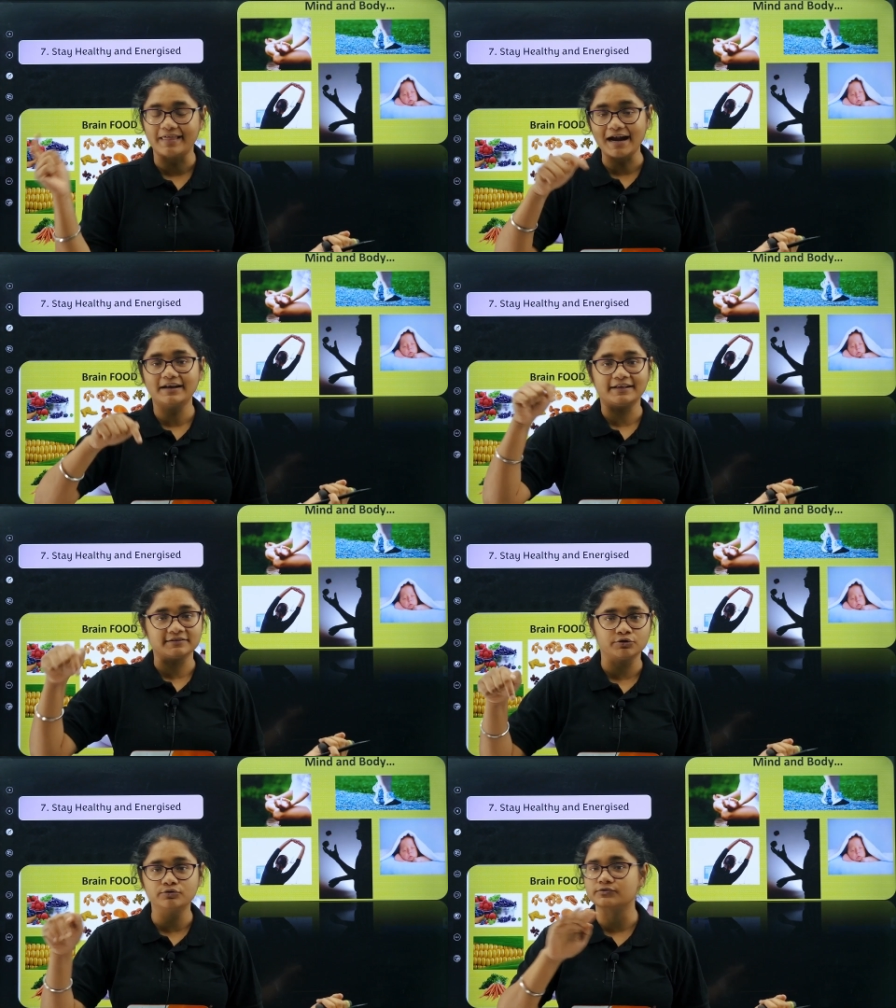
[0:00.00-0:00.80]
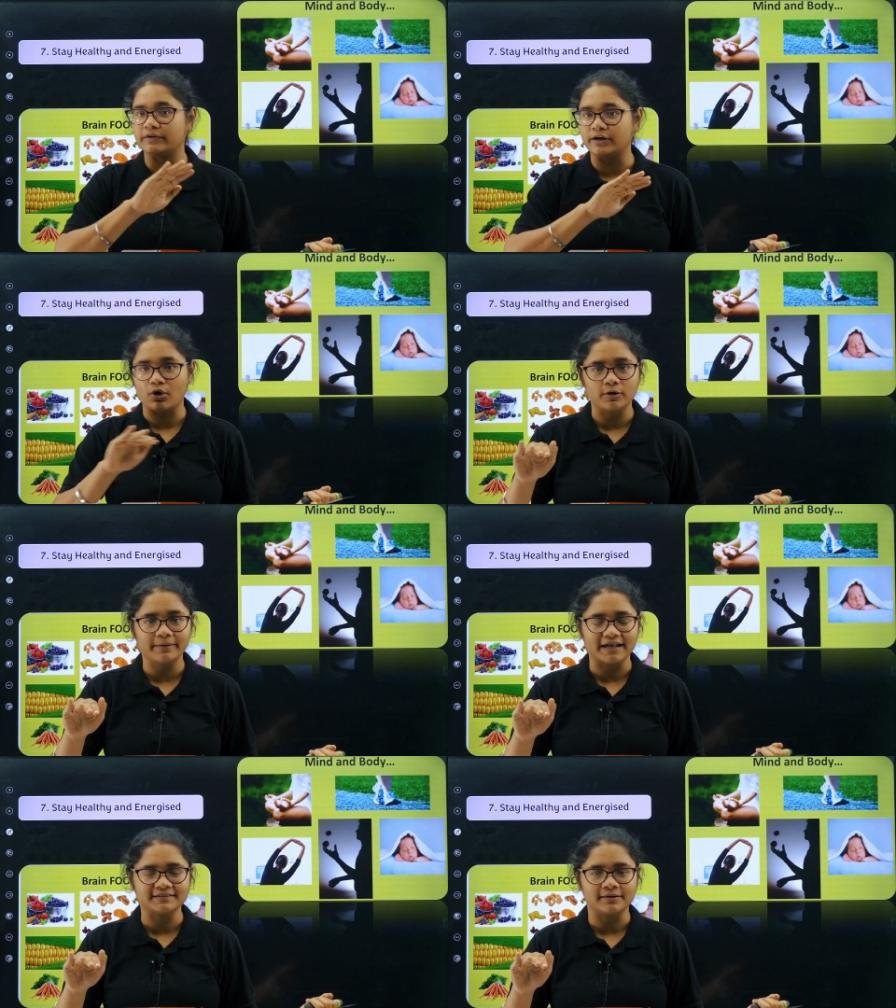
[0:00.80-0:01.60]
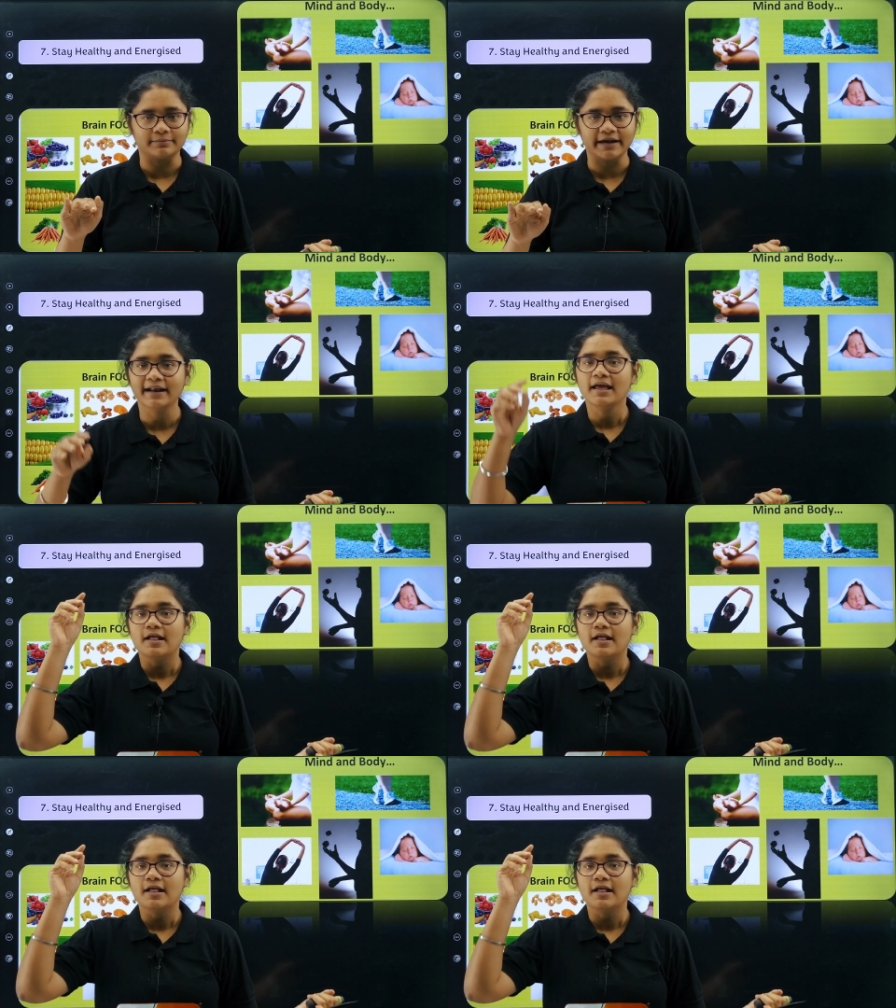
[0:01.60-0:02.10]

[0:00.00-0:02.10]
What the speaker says: That excuse will not be accepted.